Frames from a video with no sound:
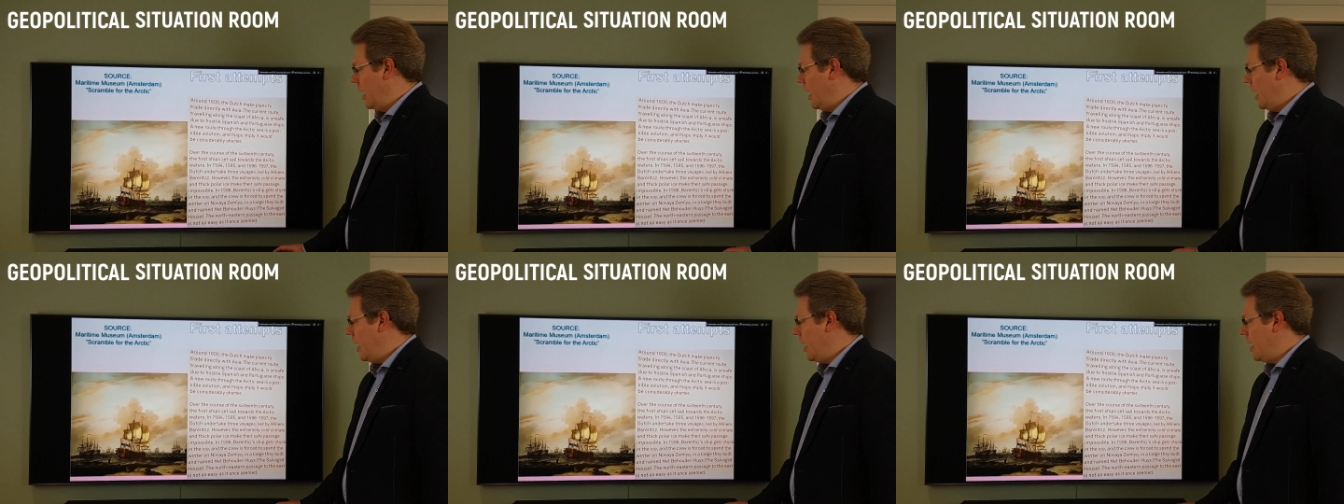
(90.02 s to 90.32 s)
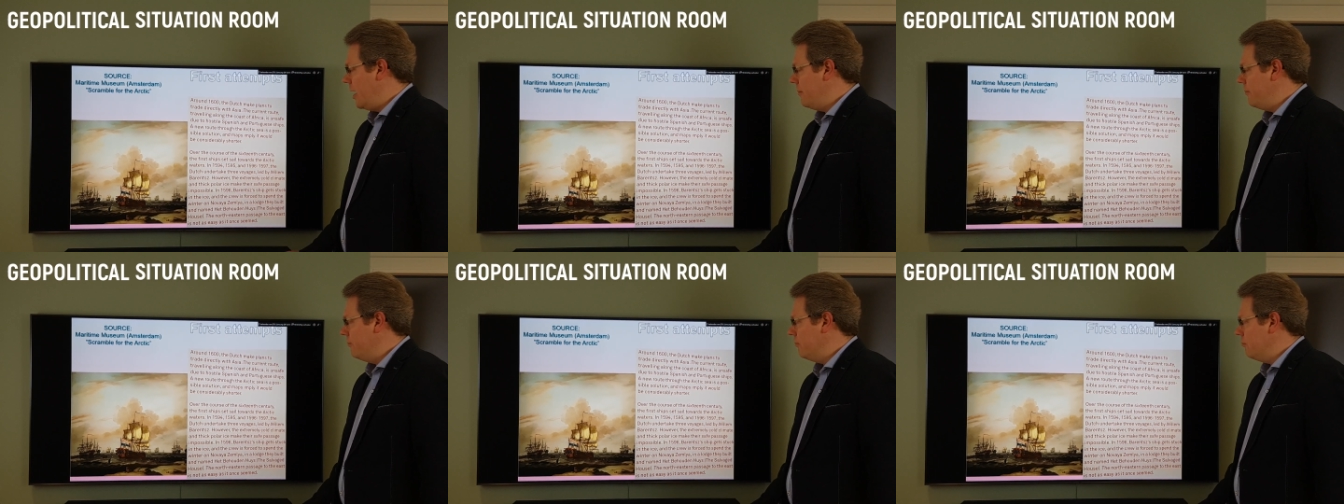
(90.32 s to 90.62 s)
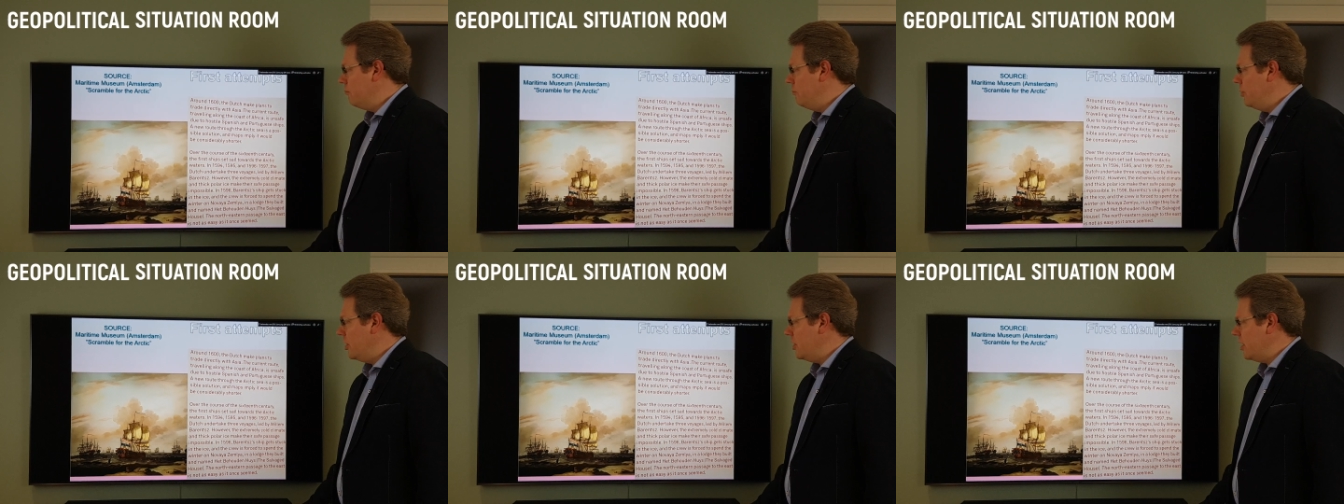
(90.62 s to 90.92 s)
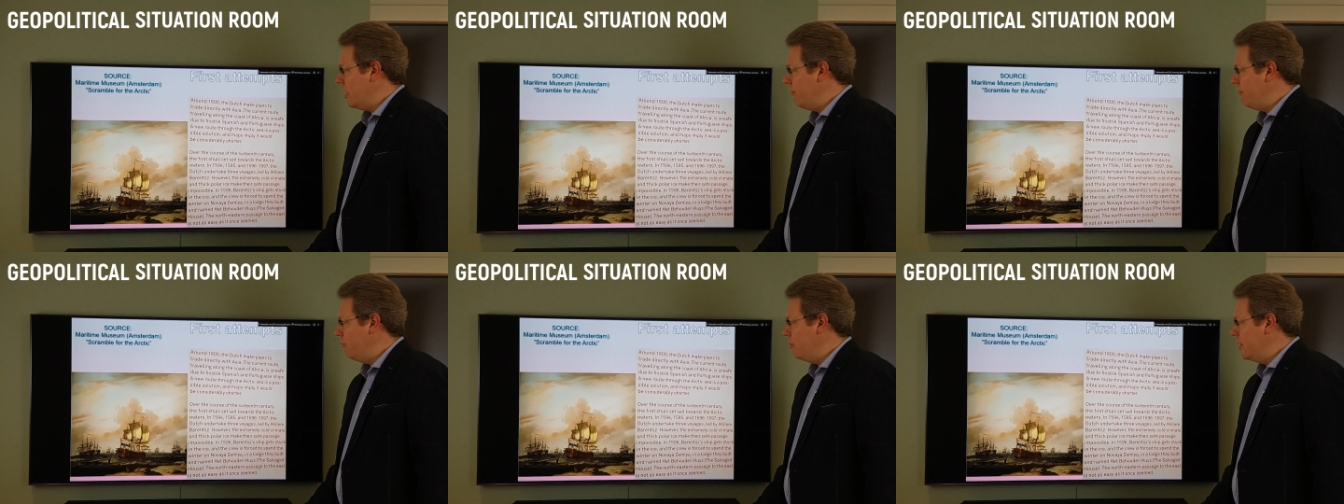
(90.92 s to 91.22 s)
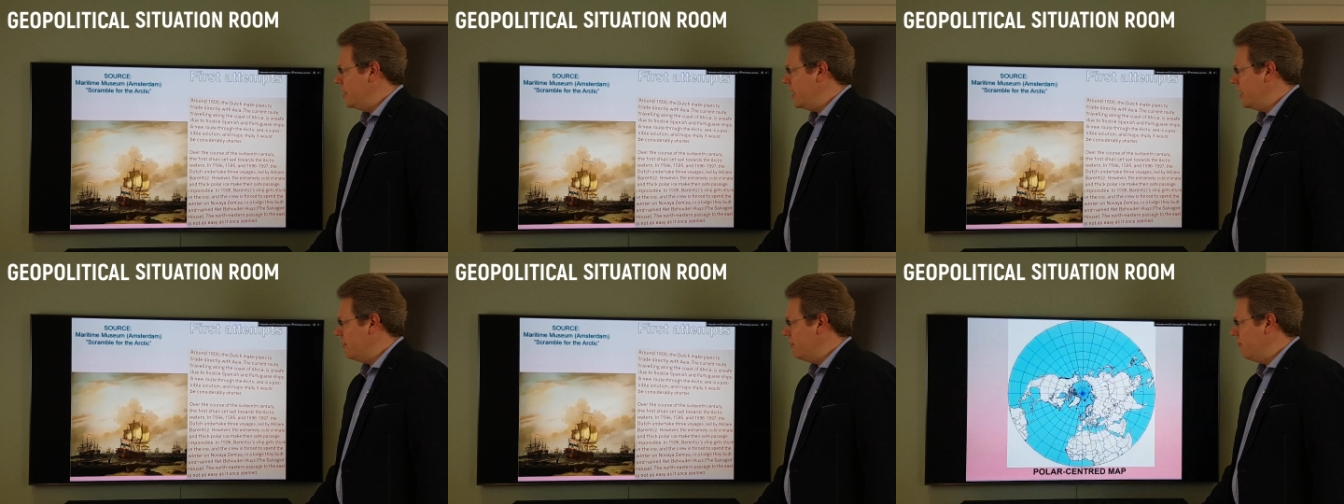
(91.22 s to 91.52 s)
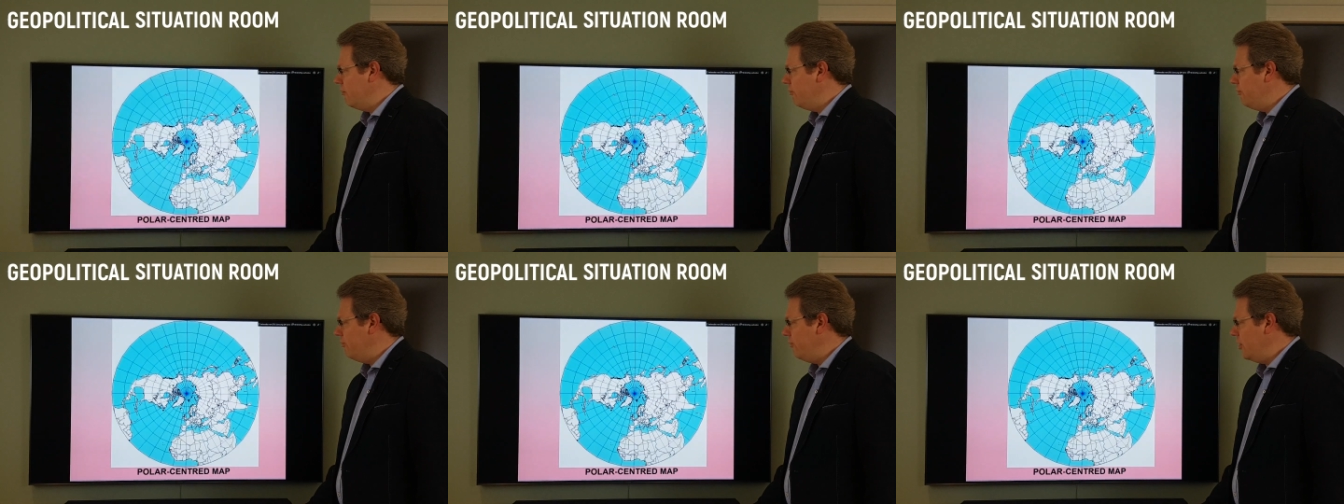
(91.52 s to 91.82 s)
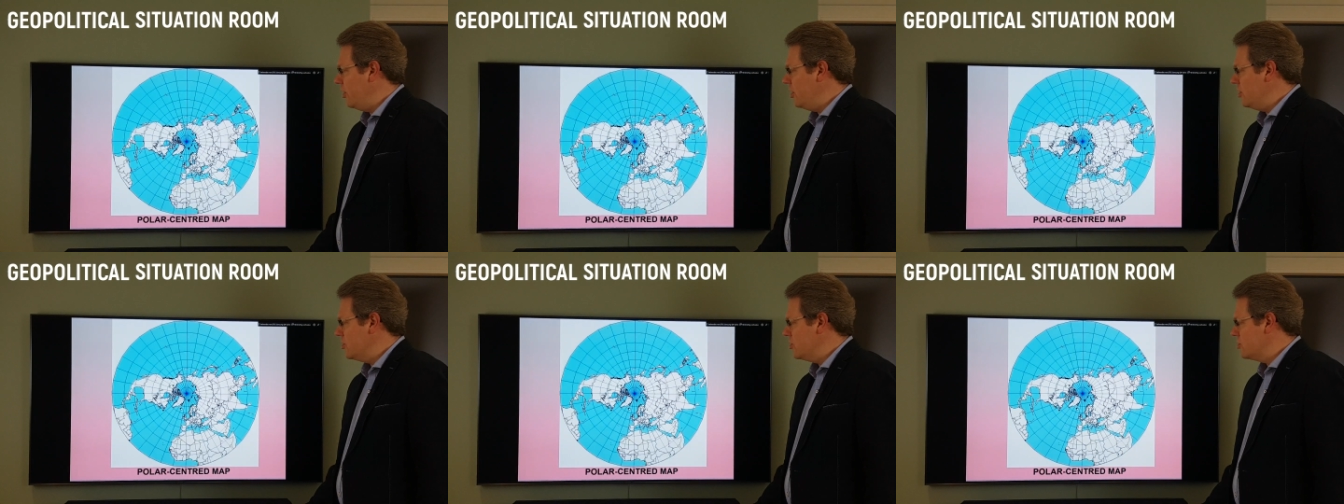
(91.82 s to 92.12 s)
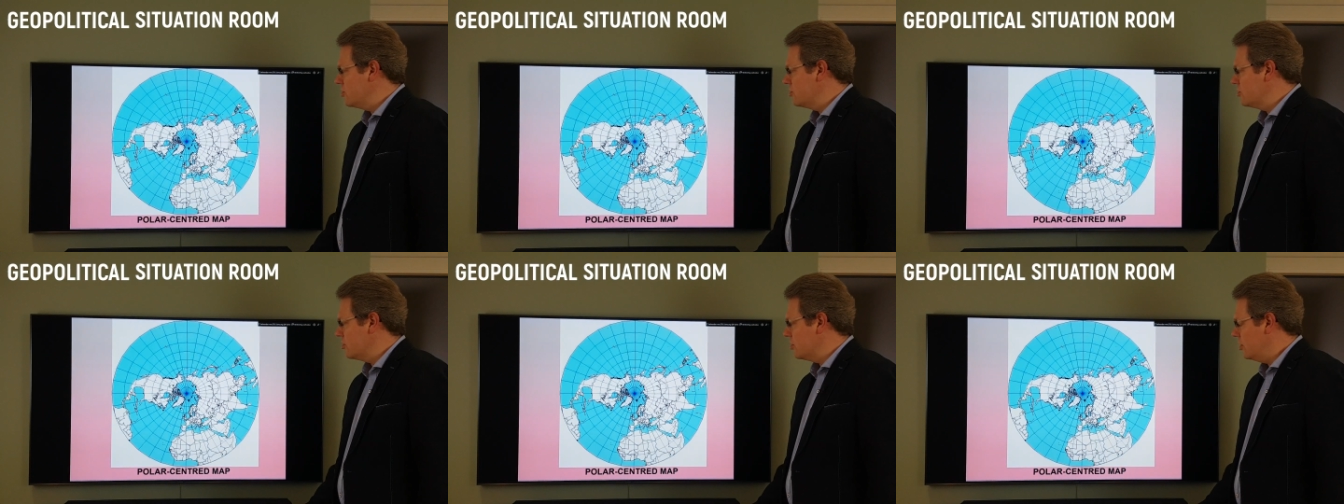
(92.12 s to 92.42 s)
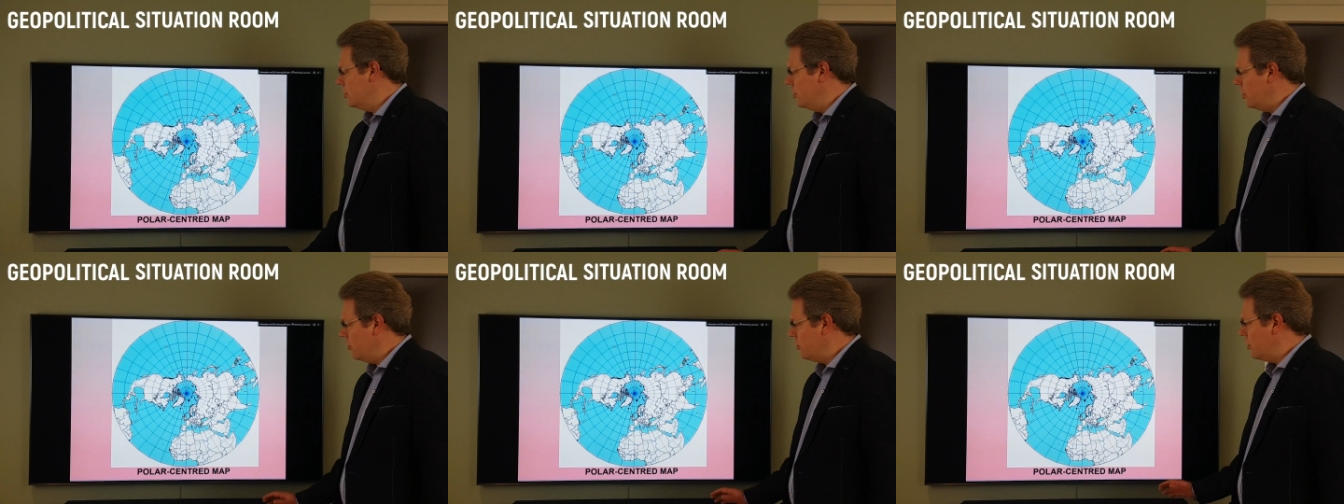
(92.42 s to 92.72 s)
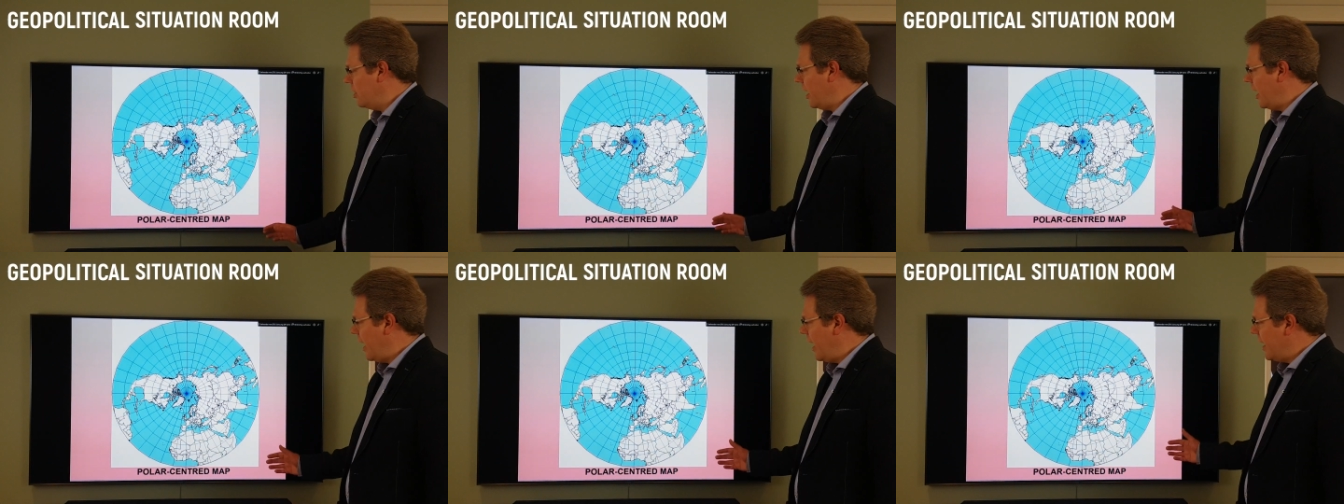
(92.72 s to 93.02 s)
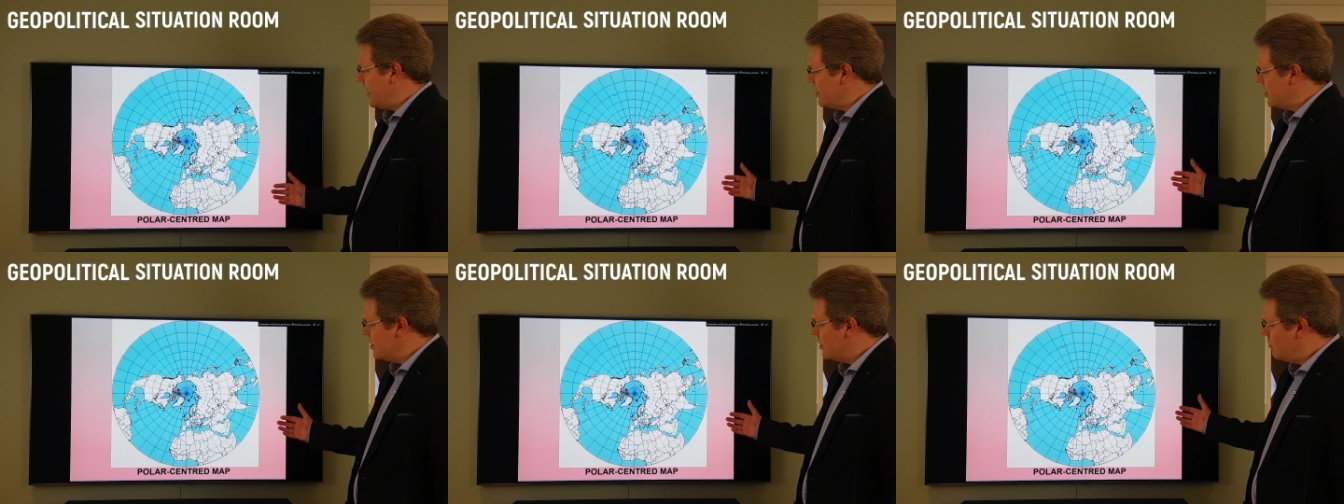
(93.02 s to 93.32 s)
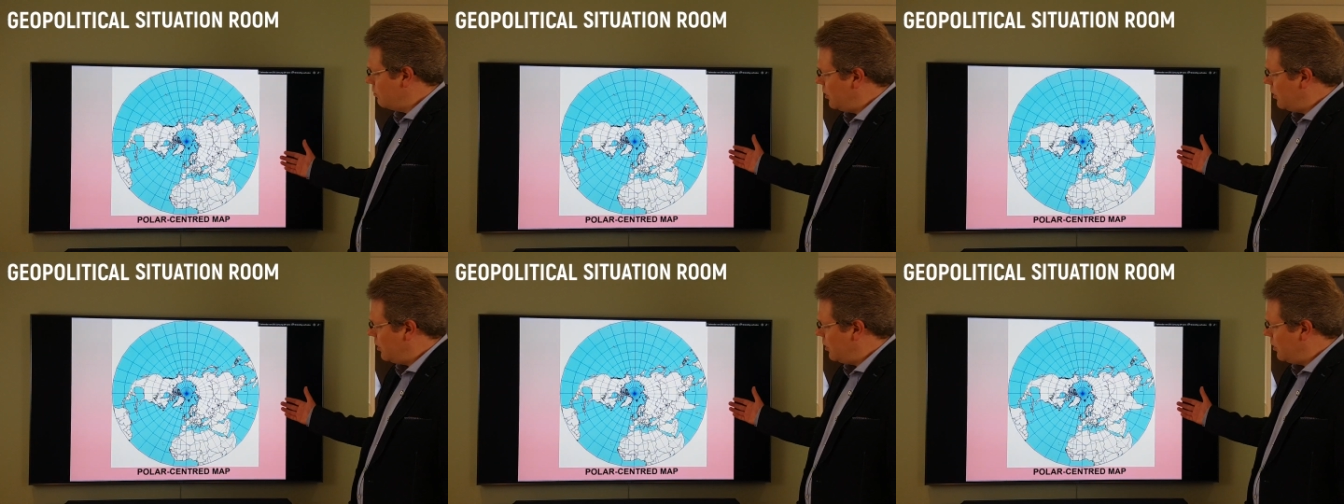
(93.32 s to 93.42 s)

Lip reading: But if we then first look at,